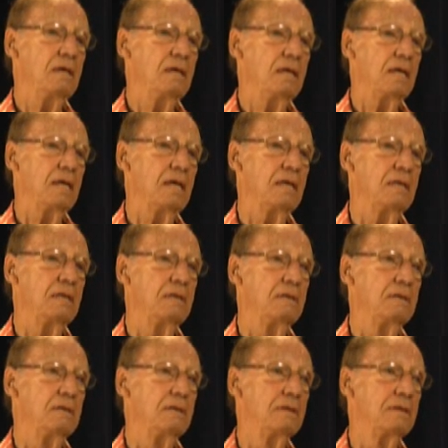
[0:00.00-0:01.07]
Bill, and
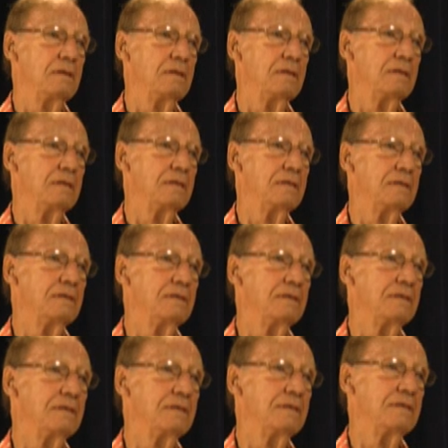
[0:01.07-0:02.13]
I just got
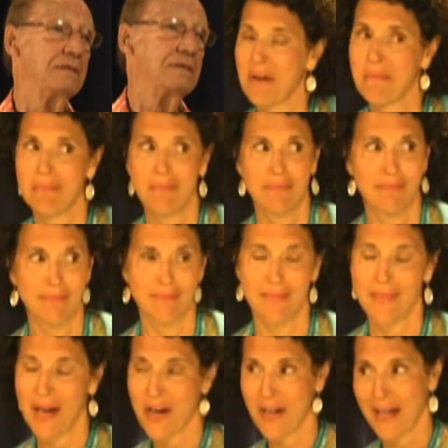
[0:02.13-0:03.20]
notice from
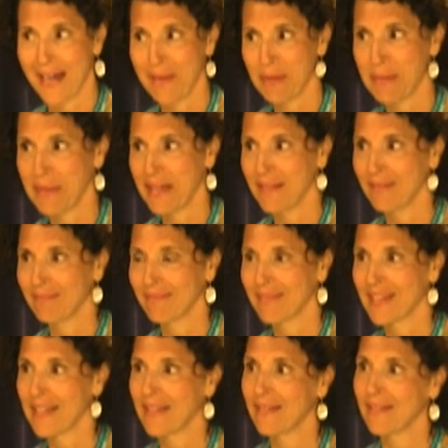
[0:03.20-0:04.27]
our cameraman
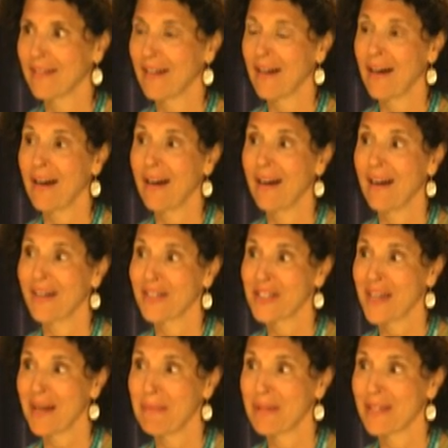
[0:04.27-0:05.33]
that our
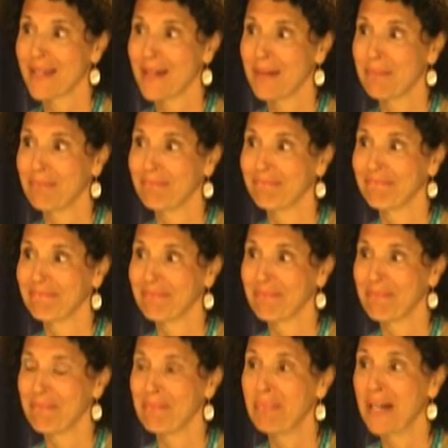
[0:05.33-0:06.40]
time is up,
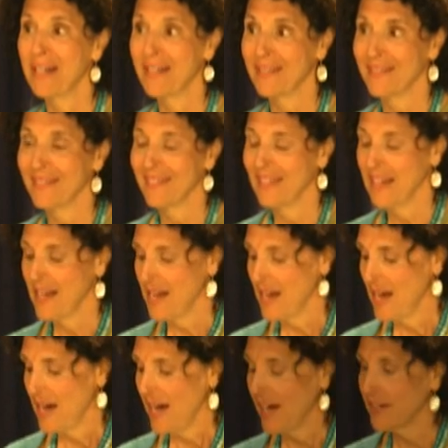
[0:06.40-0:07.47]
but
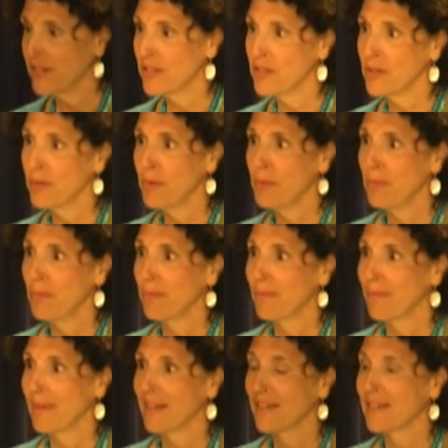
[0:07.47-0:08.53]
I do
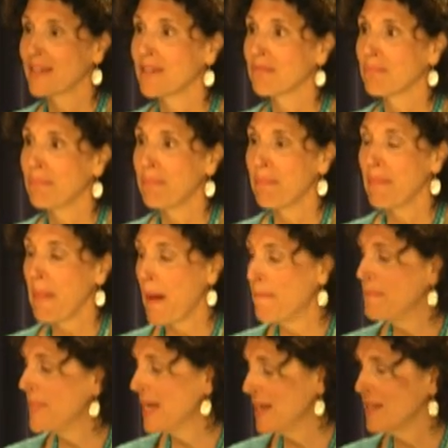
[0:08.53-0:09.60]
the
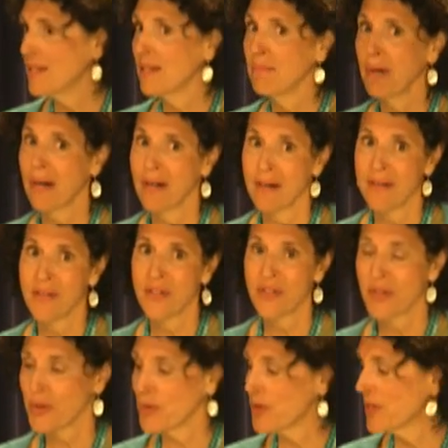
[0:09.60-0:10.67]
amazing part of the
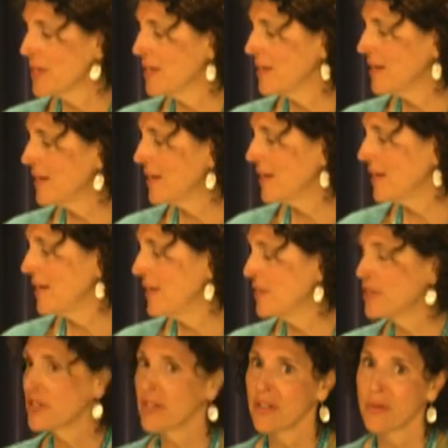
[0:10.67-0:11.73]
story,
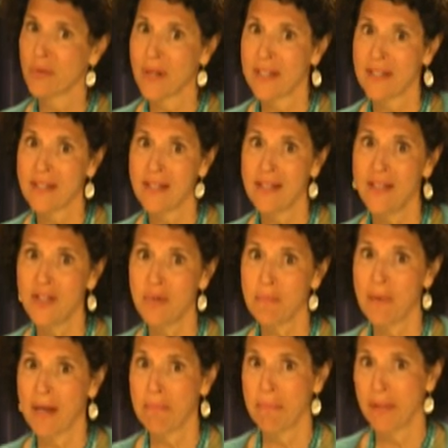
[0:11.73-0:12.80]
East to the Ruskies
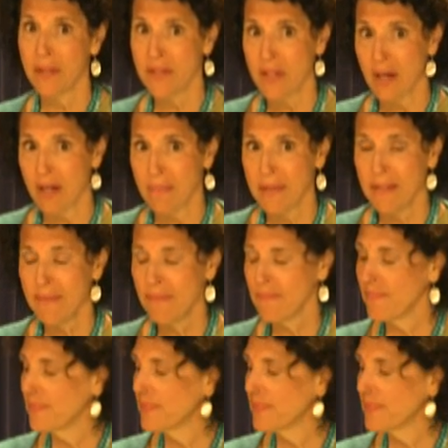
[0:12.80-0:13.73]
by Bill Zartman,